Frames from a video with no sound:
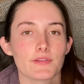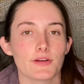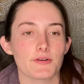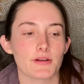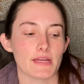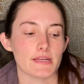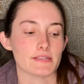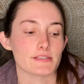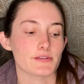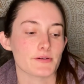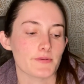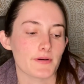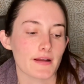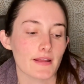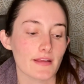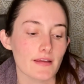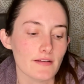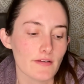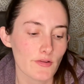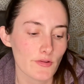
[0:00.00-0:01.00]
Okay, so I
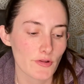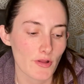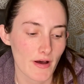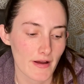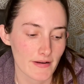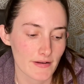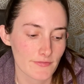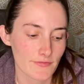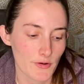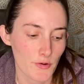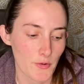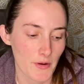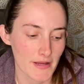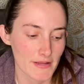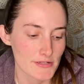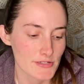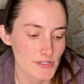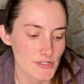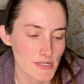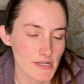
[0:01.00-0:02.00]
get a lot of
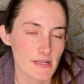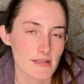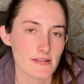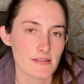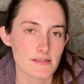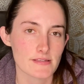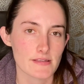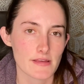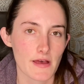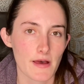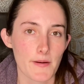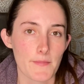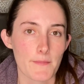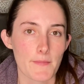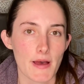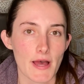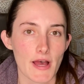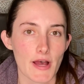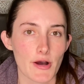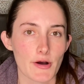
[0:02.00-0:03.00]
questions
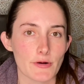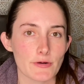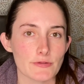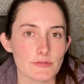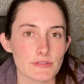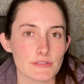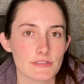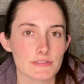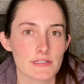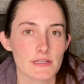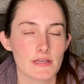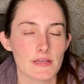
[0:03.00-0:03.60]
about